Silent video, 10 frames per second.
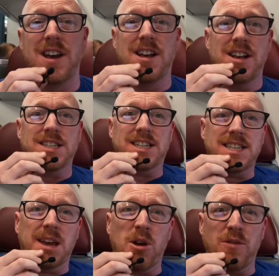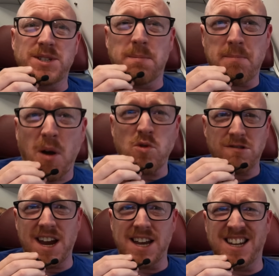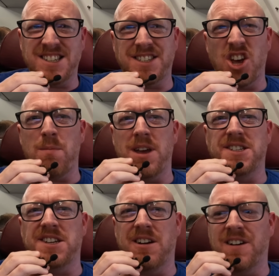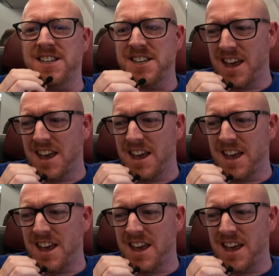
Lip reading: It's going to take me over to Belgrade in Serbia tonight.